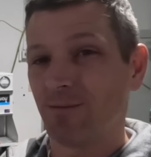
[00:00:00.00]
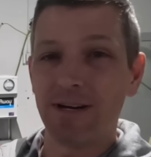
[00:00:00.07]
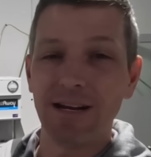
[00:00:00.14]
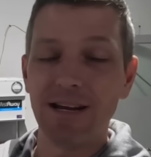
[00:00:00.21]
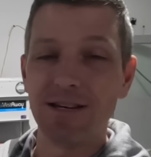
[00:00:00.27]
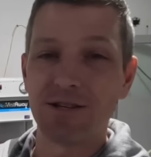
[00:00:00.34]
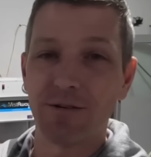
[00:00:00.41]

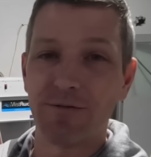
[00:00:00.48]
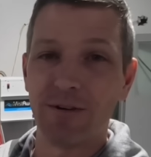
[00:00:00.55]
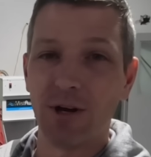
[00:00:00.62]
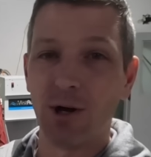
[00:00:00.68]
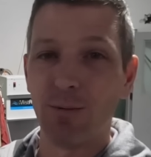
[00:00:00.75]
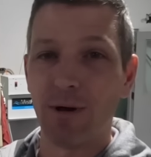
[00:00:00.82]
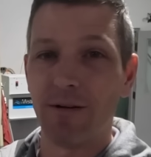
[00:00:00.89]
meaning to
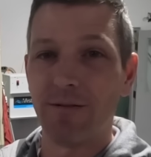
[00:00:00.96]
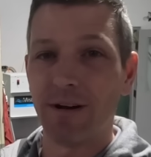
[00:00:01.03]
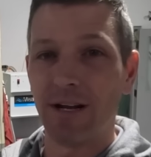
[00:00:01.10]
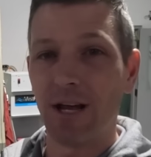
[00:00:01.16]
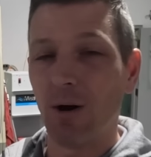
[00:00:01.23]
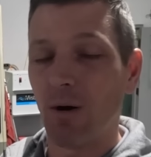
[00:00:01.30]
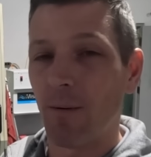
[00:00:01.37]
film a
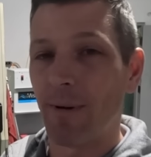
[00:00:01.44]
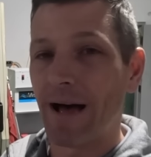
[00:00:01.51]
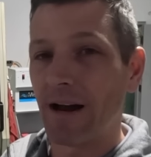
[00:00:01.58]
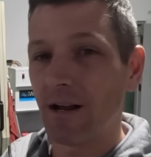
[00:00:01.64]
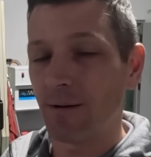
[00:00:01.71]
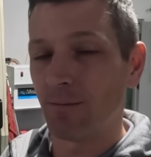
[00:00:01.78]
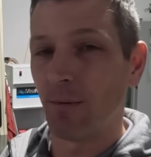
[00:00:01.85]
video
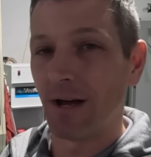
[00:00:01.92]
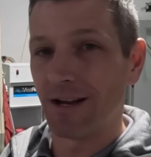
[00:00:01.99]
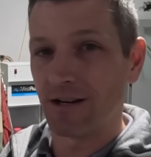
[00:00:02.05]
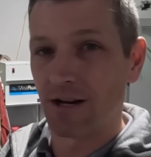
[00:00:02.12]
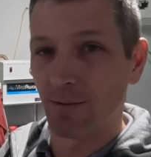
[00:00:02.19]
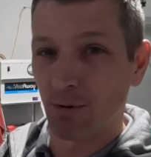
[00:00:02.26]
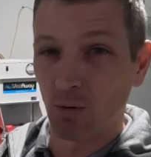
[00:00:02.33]
about it,
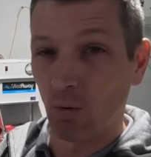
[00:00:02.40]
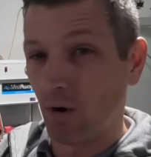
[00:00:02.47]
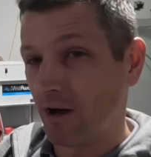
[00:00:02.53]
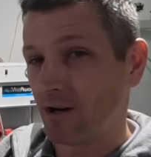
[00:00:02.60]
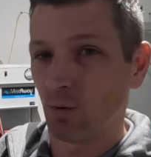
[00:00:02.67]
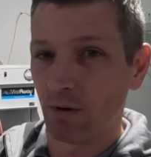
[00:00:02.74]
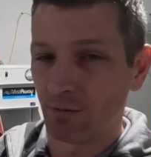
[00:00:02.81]
but number
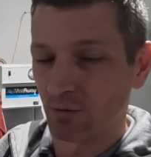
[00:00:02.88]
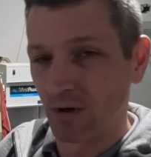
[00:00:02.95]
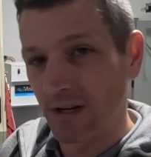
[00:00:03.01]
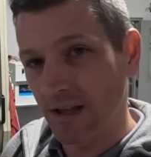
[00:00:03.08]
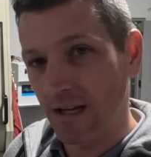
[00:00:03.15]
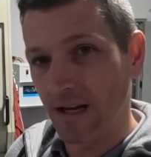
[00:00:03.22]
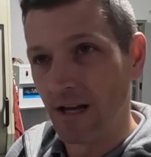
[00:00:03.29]
one, we have
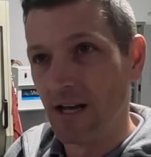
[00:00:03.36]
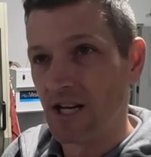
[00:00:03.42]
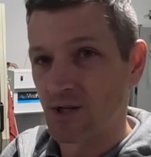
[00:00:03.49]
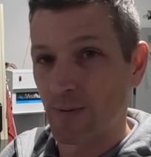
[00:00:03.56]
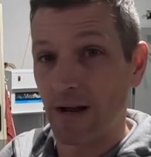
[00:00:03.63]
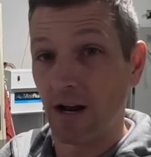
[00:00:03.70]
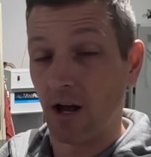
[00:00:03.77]
really
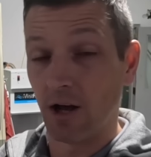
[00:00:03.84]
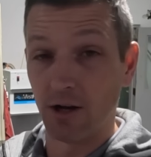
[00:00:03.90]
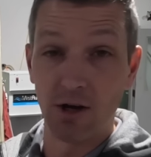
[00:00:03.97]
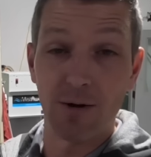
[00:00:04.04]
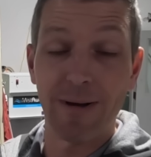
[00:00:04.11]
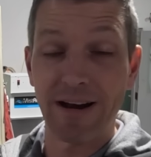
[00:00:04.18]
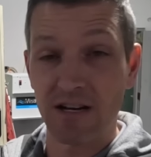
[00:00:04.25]
spent a
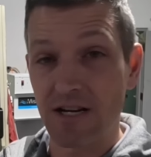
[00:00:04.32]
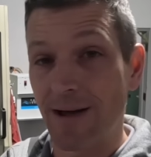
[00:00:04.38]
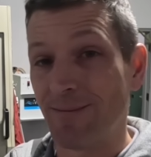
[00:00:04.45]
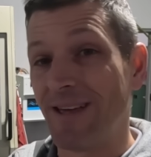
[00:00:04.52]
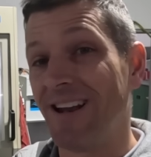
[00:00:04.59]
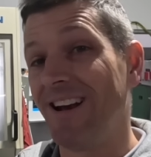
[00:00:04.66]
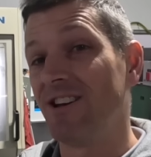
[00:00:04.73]
good amount of
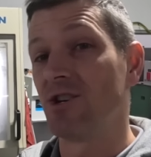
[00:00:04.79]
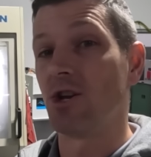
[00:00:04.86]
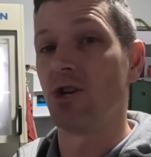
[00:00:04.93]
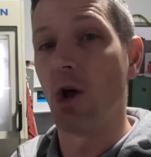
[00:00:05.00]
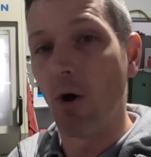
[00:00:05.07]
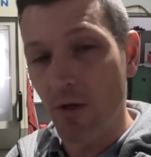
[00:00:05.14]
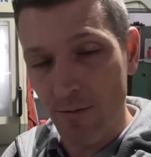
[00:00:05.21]
time getting to
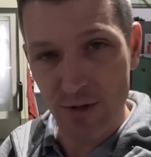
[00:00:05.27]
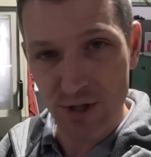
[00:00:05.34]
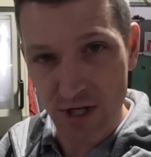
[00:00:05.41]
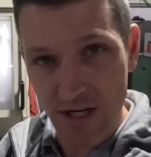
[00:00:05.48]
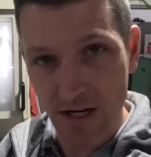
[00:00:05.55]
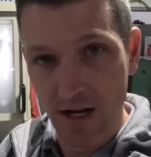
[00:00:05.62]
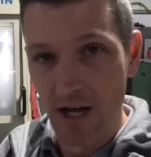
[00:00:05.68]
know the
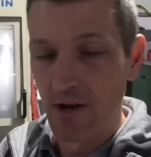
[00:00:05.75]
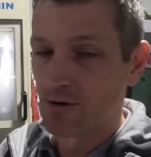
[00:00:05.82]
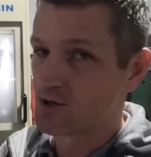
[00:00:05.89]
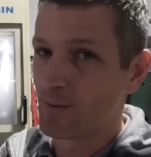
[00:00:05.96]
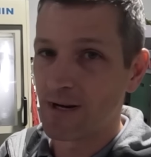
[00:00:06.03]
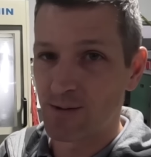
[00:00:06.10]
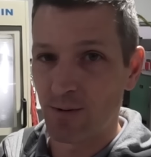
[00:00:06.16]
machine,
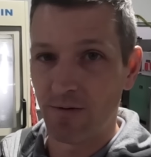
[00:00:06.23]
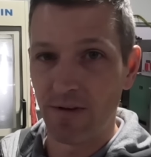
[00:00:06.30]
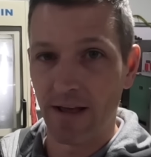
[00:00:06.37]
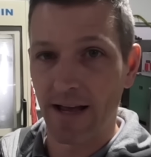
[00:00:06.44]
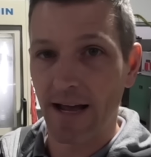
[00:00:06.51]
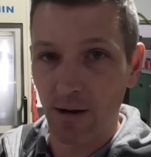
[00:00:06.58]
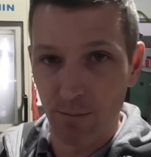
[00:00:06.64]
so it makes me feel
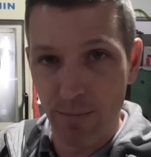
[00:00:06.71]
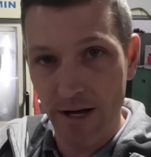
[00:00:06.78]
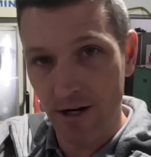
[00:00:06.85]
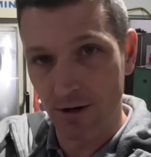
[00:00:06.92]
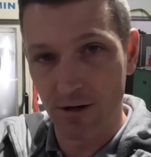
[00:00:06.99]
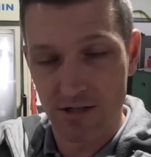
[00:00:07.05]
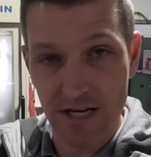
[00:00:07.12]
like I can
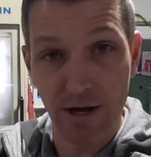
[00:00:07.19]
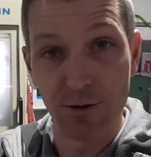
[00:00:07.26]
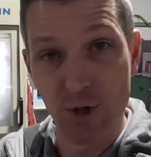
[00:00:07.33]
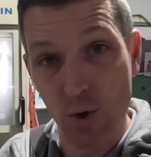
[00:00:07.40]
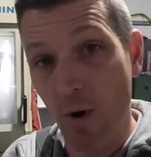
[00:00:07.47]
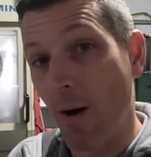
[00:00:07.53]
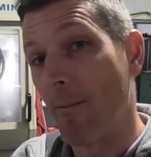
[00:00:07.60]
better tell
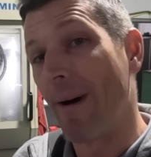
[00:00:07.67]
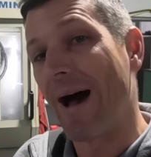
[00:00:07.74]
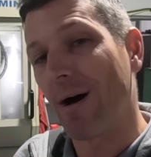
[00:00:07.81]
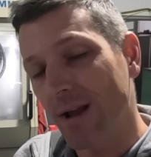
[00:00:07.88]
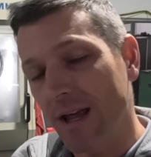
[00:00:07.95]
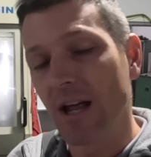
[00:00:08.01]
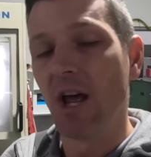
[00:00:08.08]
you
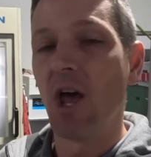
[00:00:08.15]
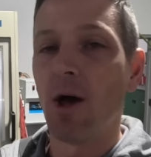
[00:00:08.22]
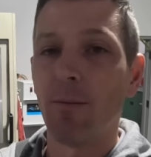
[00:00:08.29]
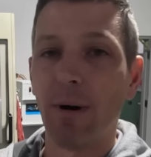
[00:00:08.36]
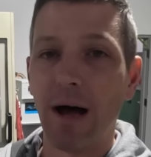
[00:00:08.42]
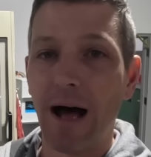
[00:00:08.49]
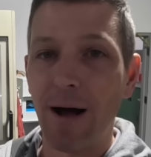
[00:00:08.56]
about it,
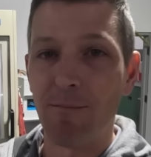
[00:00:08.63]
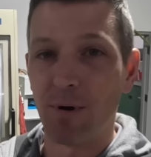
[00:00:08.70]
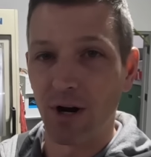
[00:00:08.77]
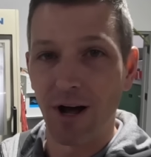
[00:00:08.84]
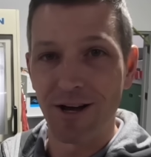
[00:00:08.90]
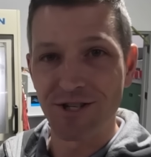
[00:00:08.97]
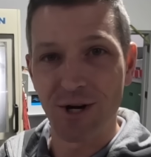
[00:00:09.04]
but, um,
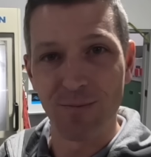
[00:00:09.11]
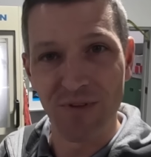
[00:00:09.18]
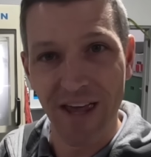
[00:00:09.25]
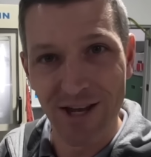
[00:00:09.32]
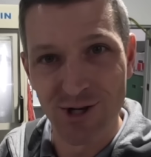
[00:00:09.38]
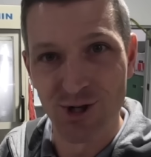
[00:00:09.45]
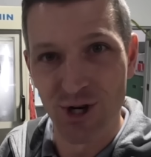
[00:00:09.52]
but also
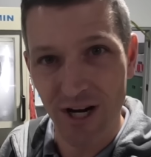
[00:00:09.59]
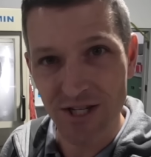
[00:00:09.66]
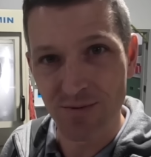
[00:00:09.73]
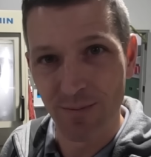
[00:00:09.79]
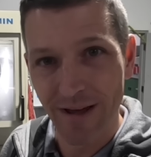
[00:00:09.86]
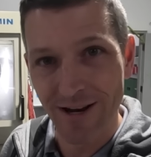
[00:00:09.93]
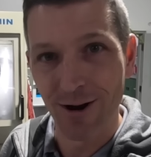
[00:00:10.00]
it's
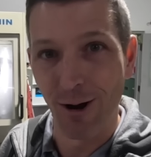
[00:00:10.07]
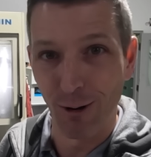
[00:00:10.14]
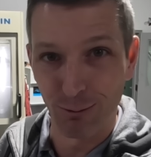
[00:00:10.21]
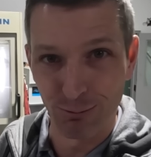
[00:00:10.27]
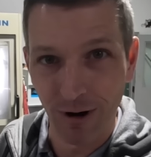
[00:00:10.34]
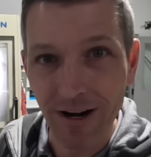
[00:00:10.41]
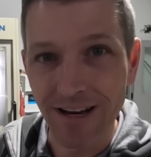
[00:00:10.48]
just been
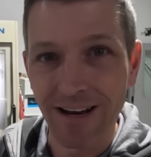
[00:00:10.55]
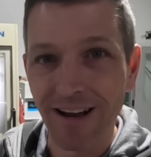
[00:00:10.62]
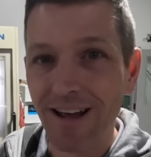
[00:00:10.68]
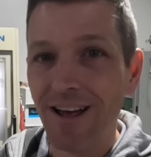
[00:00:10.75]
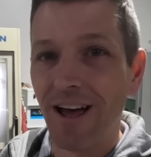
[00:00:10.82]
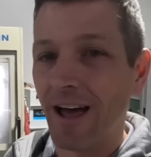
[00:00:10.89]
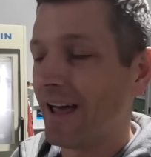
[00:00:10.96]
running,
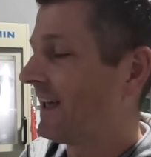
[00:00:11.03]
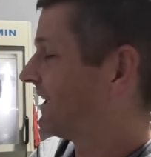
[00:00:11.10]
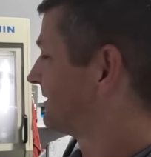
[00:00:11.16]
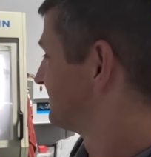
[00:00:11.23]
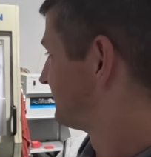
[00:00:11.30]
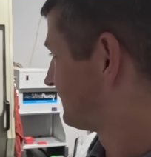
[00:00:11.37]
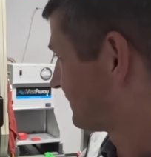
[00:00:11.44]
and